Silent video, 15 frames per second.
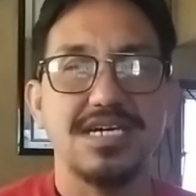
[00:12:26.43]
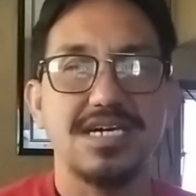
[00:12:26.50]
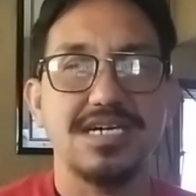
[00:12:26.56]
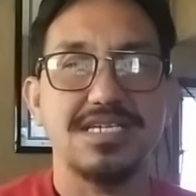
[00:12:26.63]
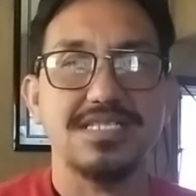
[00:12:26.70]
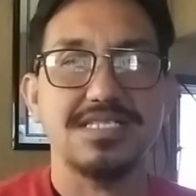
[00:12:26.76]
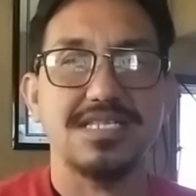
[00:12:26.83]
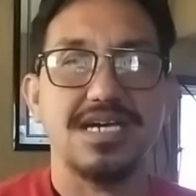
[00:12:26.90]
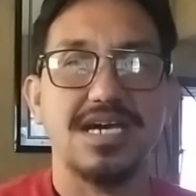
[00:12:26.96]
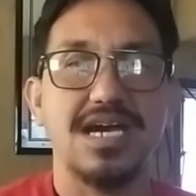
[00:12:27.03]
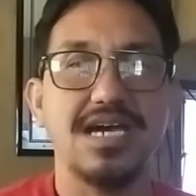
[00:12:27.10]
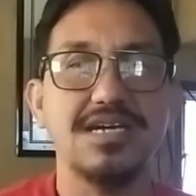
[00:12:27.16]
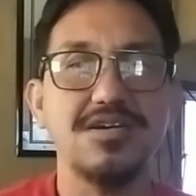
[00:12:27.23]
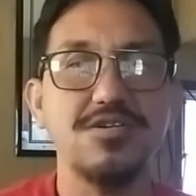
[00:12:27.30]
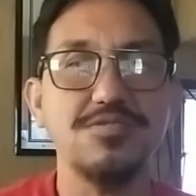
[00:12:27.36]
And
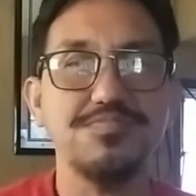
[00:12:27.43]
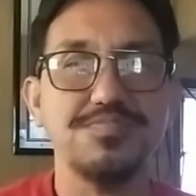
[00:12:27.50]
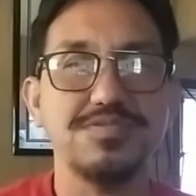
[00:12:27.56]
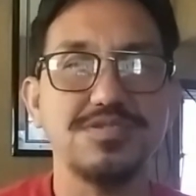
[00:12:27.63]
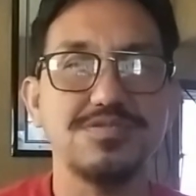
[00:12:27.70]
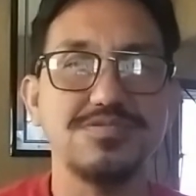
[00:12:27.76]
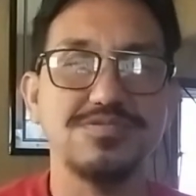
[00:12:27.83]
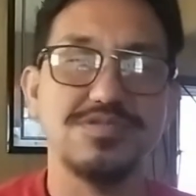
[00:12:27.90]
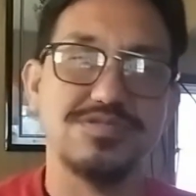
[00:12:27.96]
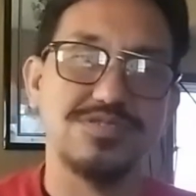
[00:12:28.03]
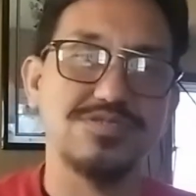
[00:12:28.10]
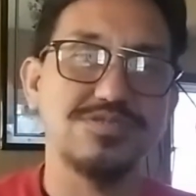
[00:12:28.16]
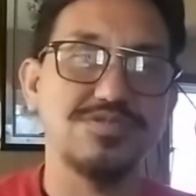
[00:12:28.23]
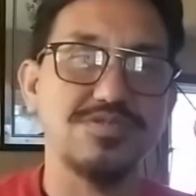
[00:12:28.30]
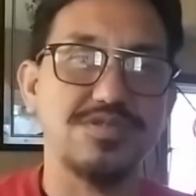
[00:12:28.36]
I hope you
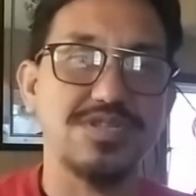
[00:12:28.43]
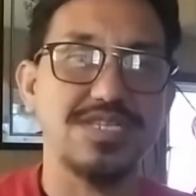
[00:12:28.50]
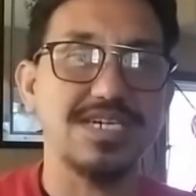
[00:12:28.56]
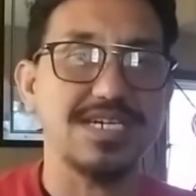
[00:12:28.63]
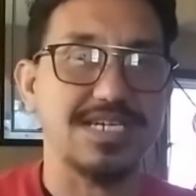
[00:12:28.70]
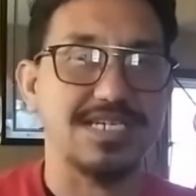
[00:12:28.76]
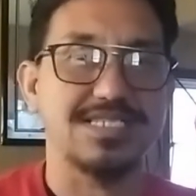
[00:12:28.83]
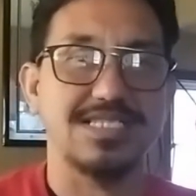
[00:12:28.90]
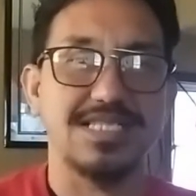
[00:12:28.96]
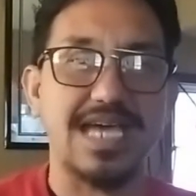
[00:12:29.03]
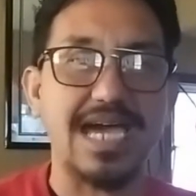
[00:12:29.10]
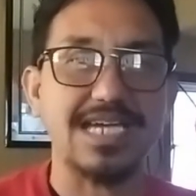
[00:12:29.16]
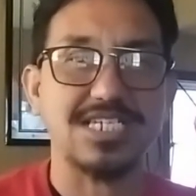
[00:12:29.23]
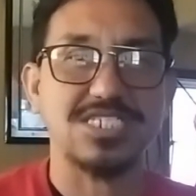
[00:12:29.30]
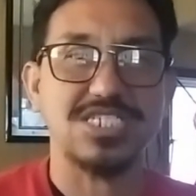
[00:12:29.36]
do click
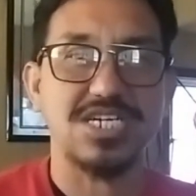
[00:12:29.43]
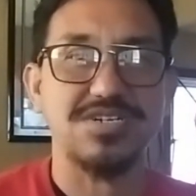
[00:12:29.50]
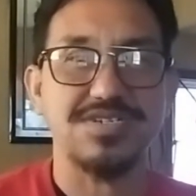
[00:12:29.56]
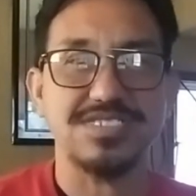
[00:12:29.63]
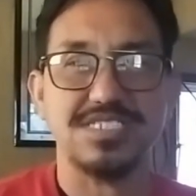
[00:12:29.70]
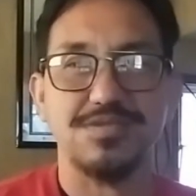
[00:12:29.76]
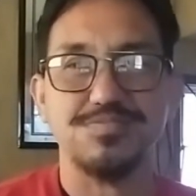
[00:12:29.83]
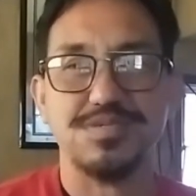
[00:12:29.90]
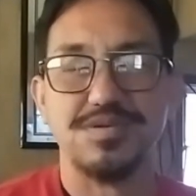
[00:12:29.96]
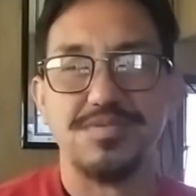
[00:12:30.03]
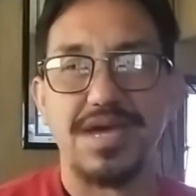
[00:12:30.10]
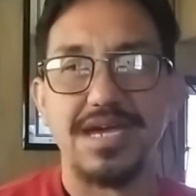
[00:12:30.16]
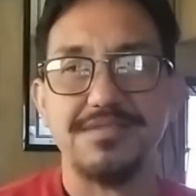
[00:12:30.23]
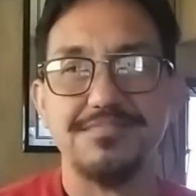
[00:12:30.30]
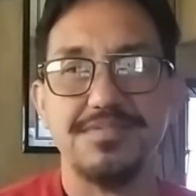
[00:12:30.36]
like, share, and
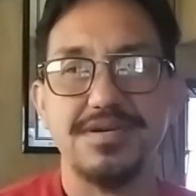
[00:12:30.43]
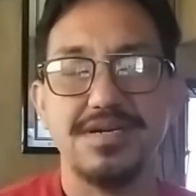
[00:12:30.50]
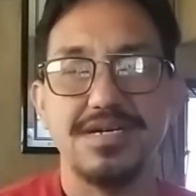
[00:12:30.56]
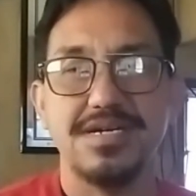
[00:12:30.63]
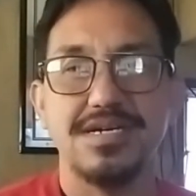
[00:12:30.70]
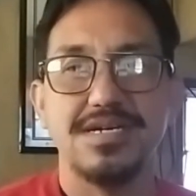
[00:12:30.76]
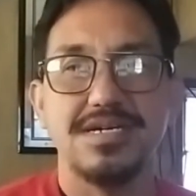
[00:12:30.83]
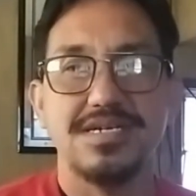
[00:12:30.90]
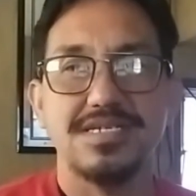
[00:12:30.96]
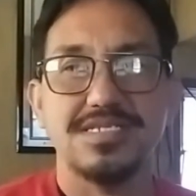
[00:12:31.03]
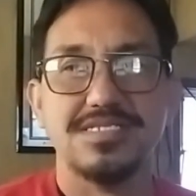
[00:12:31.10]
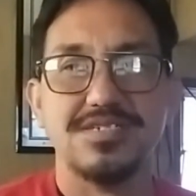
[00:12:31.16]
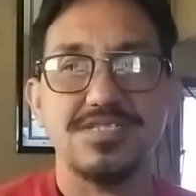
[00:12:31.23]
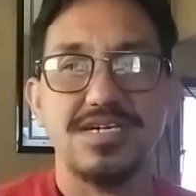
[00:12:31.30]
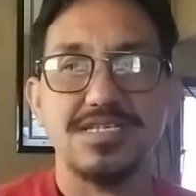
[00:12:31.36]
subscribe
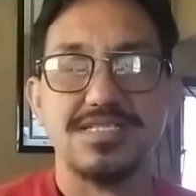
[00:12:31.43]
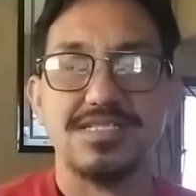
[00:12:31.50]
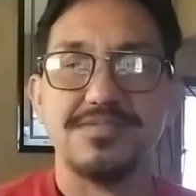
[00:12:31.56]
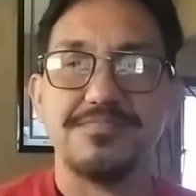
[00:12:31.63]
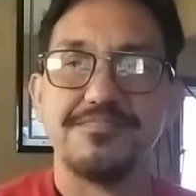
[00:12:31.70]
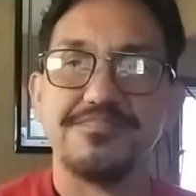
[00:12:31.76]
so that